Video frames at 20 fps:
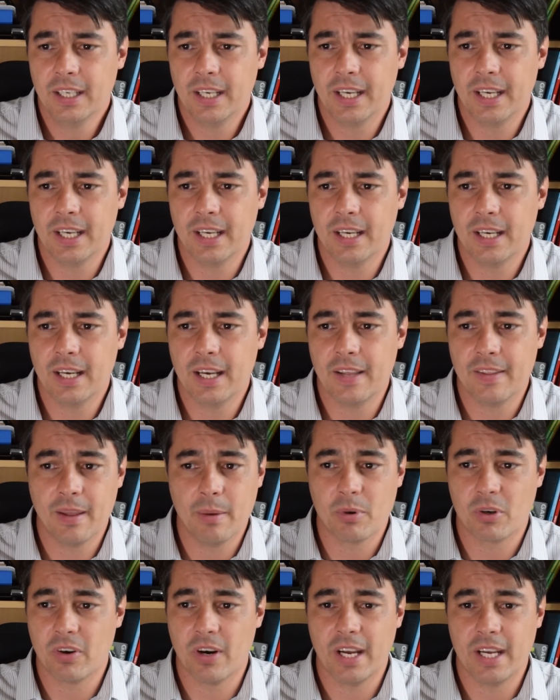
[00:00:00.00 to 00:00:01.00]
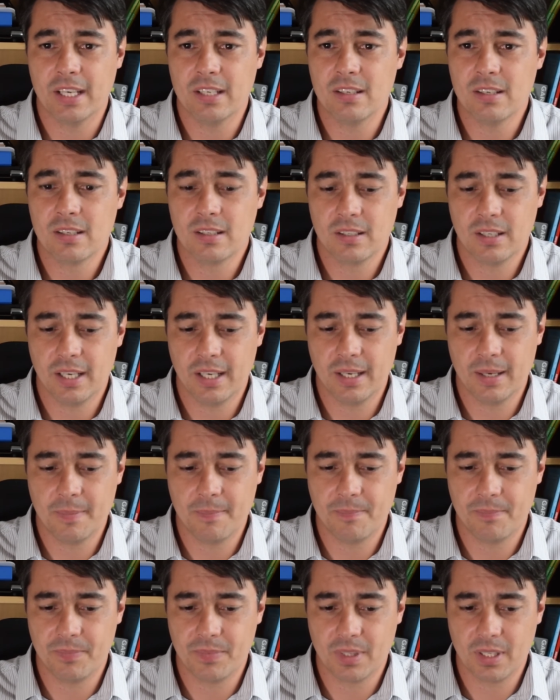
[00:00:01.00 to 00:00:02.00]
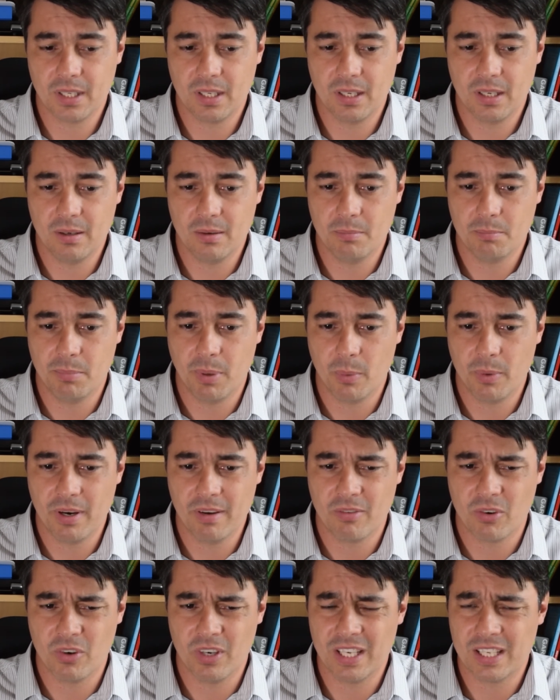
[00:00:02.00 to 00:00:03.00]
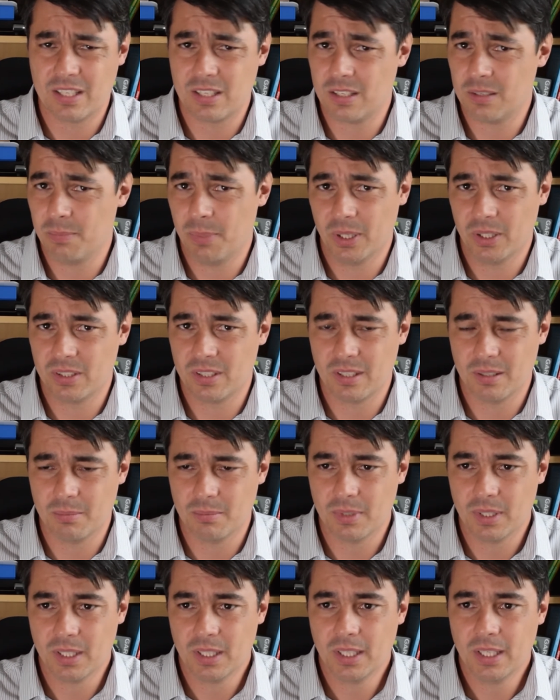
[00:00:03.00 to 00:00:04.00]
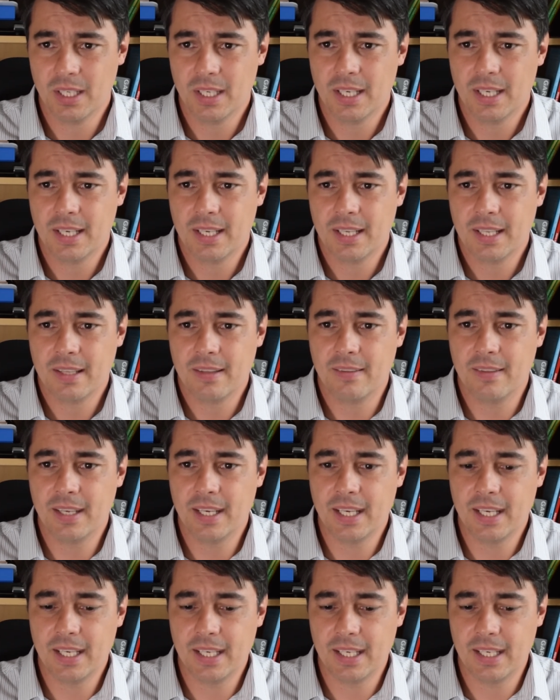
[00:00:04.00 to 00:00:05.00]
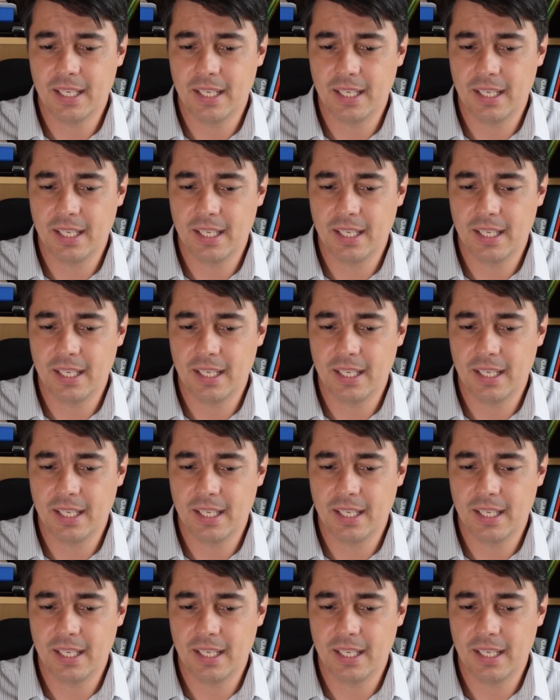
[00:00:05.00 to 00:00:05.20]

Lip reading: and they were great, but we never really spoke to them. The